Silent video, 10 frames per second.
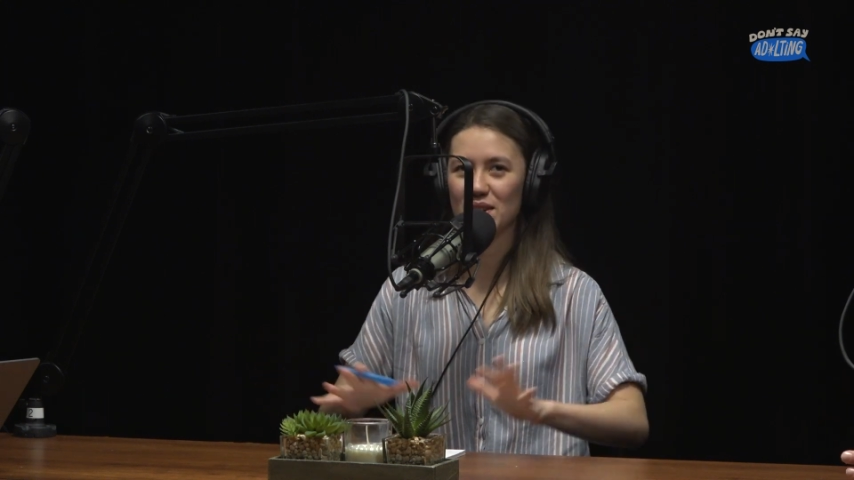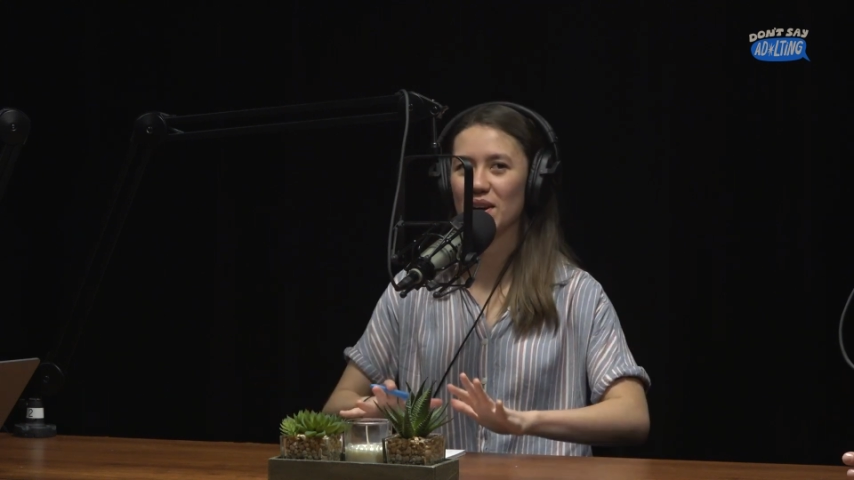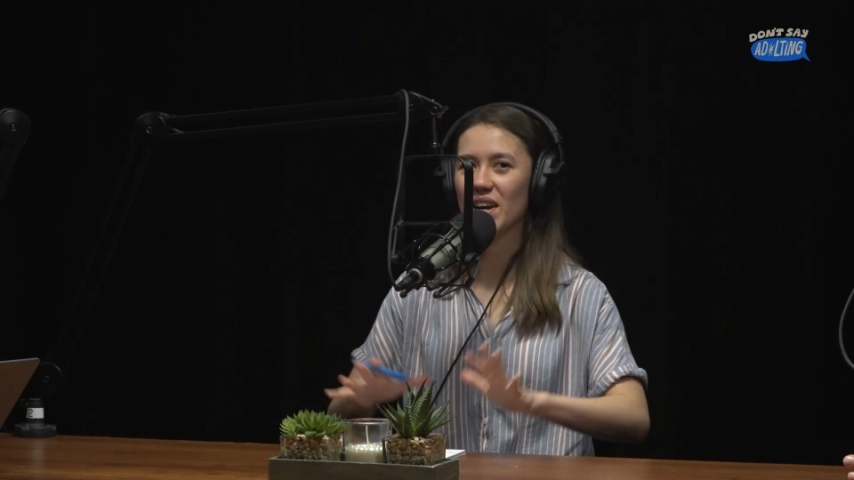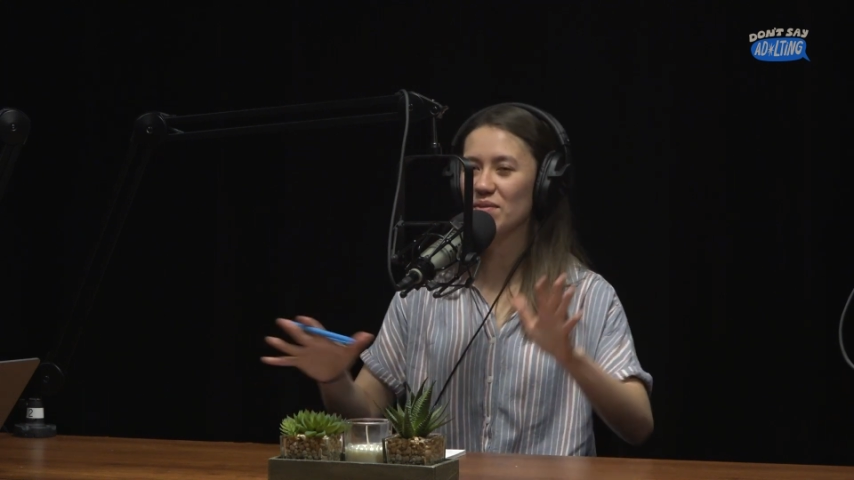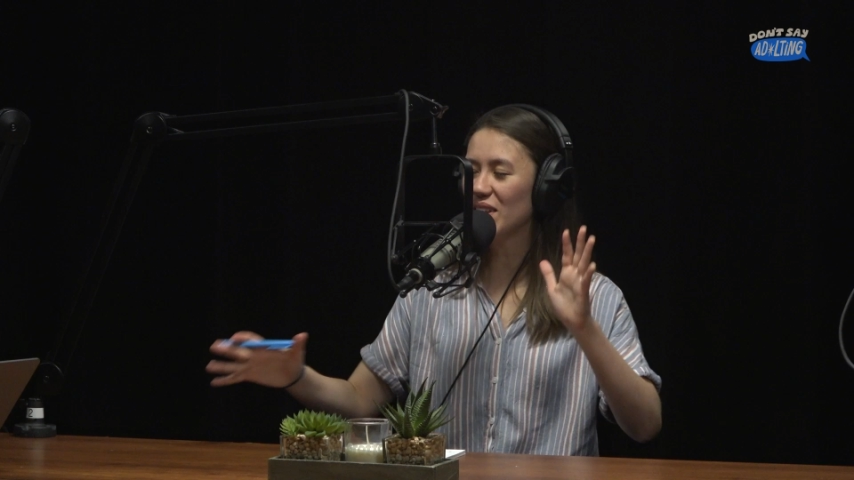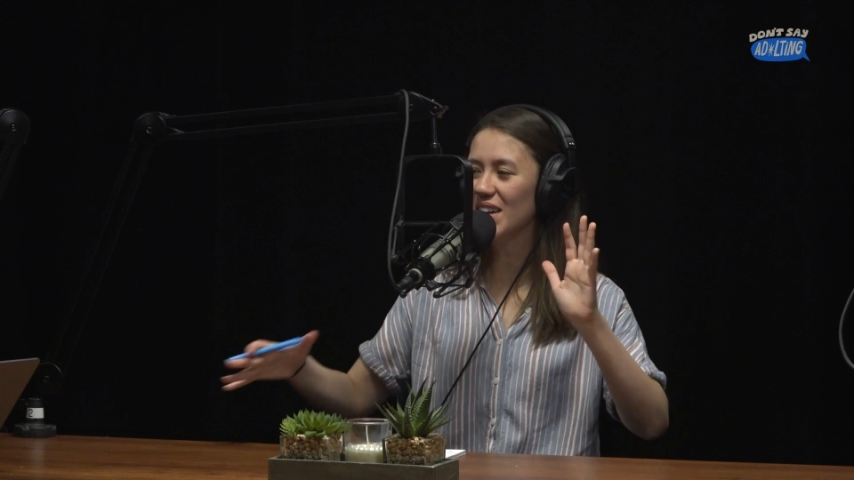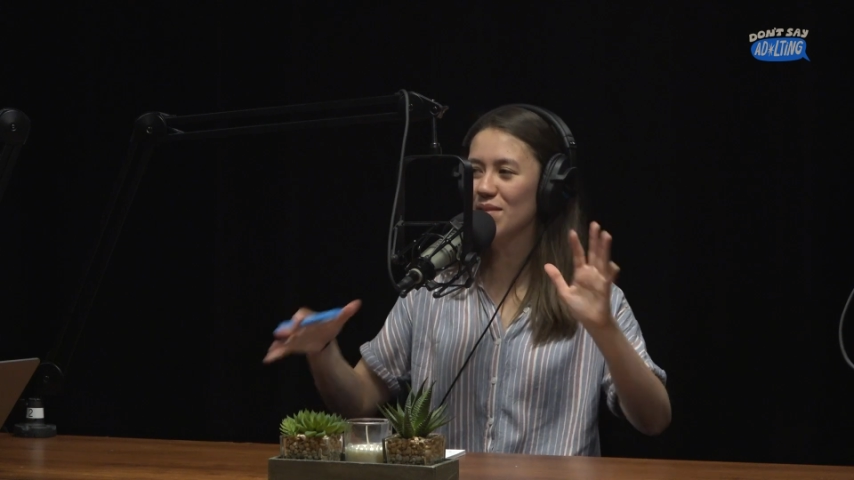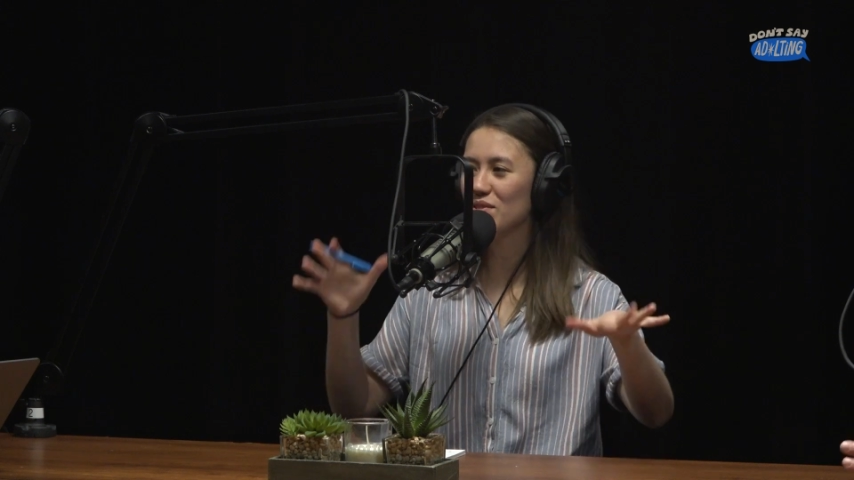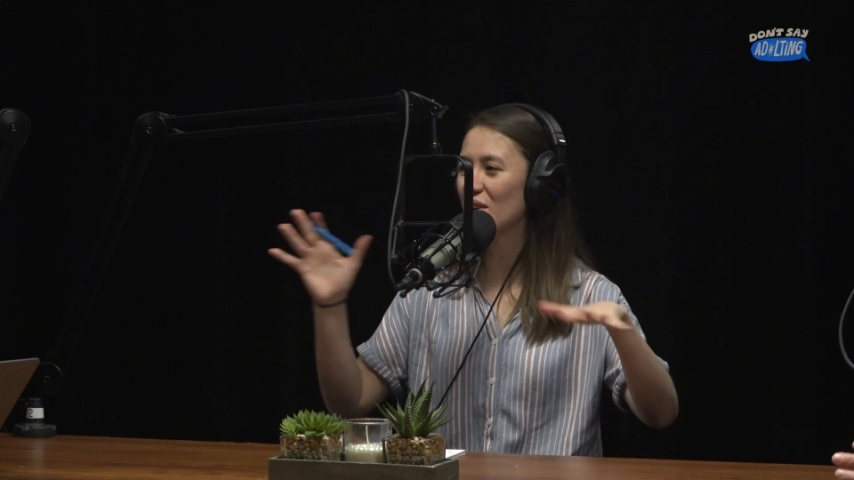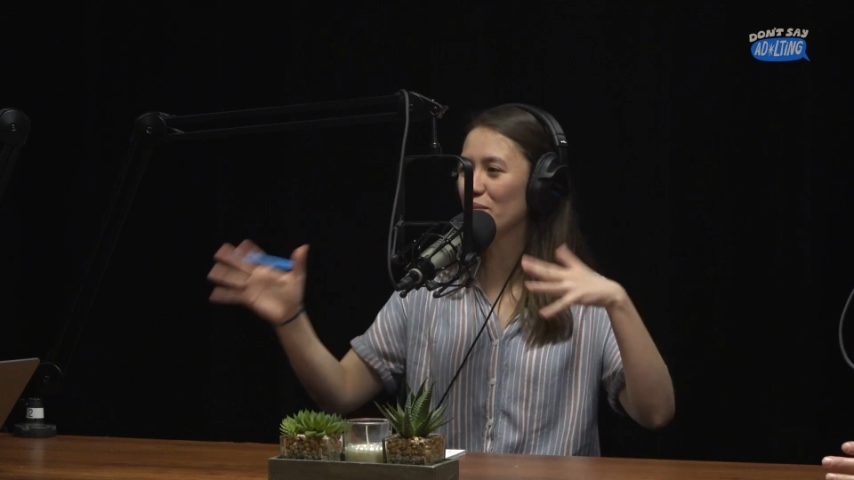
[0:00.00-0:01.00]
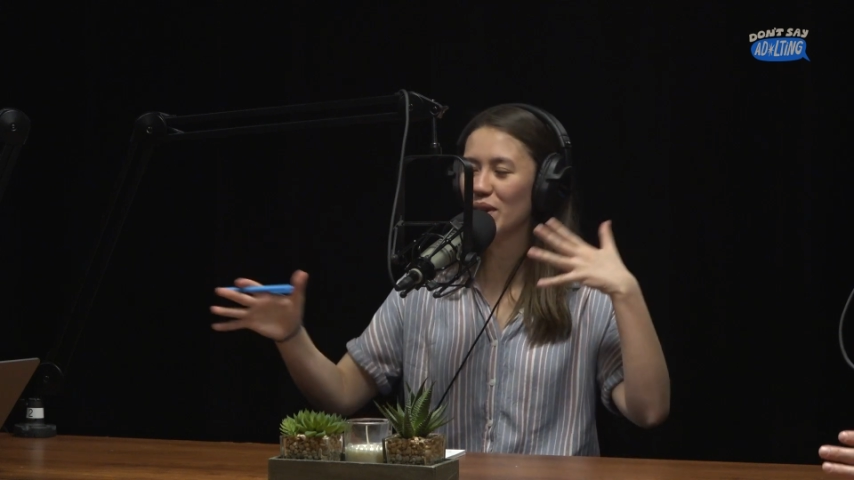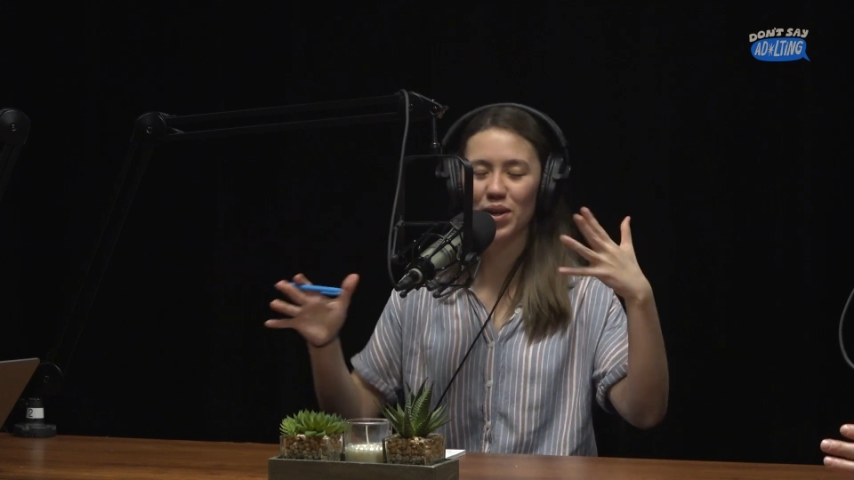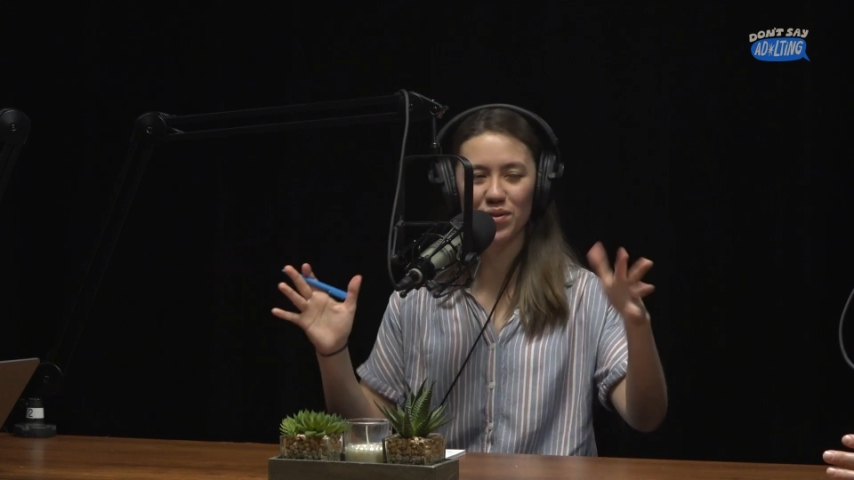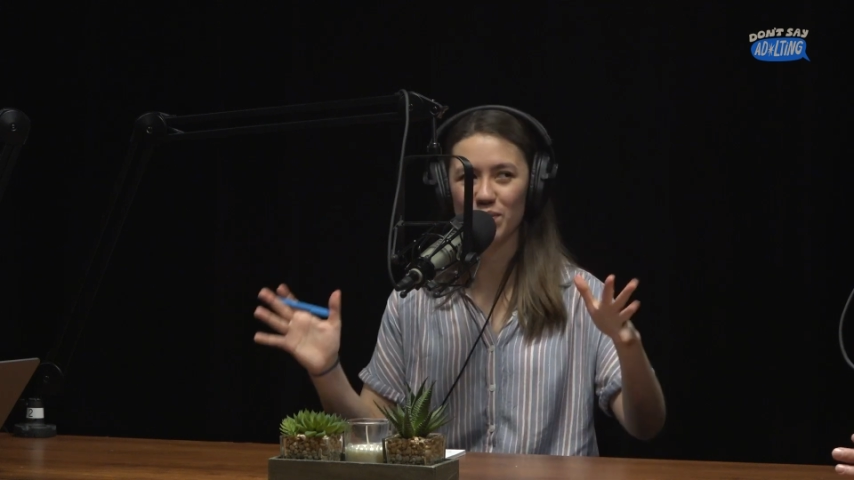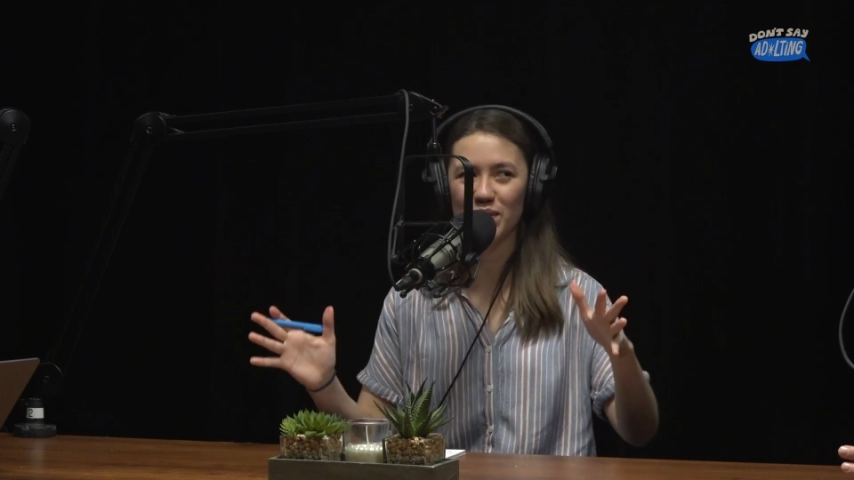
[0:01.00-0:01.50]
Sorry, I feel like I'm jumping
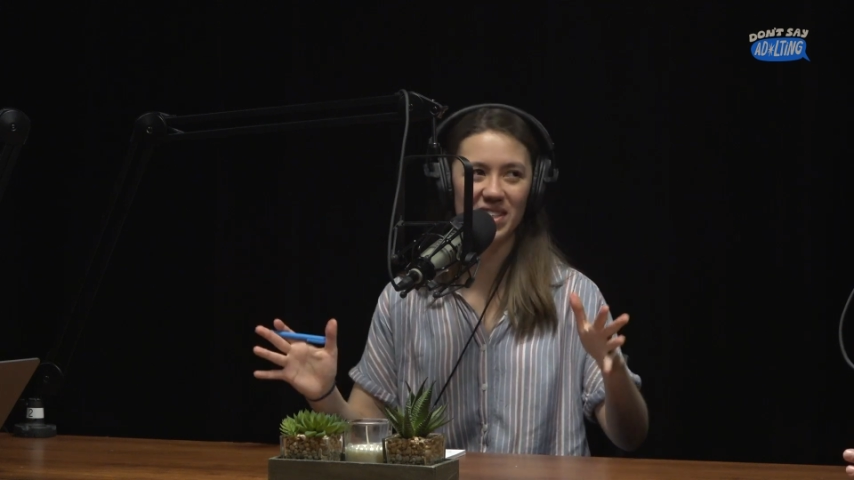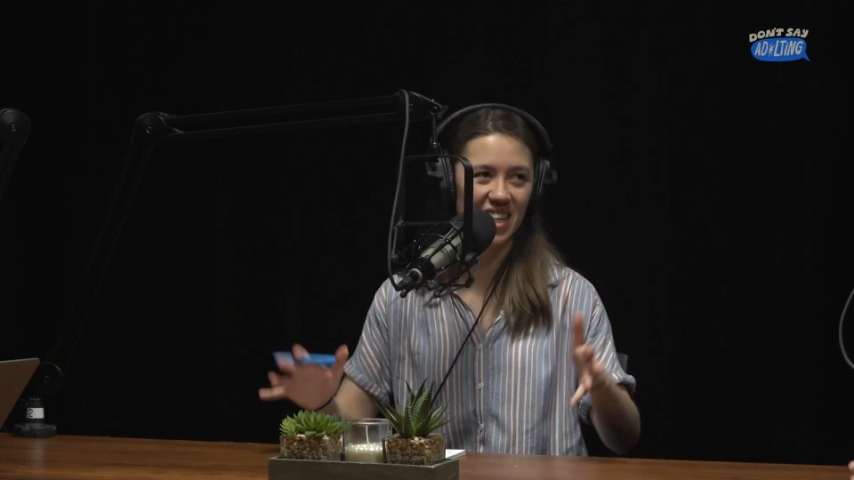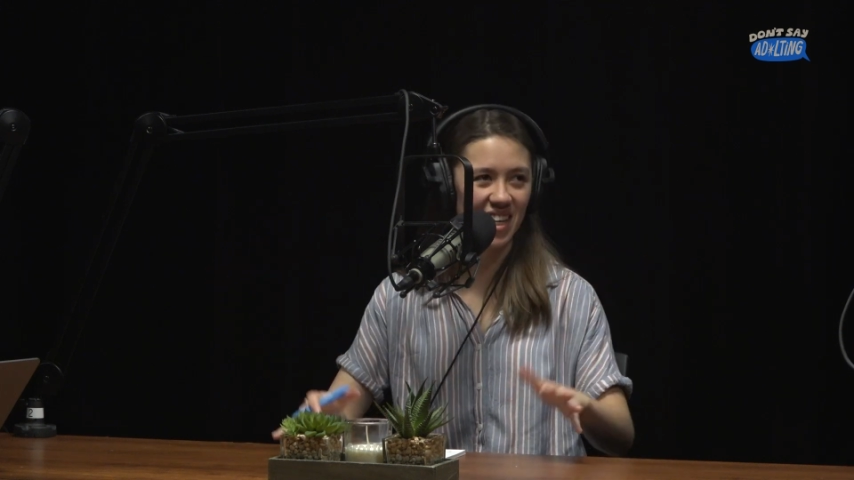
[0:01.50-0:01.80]
all over the place.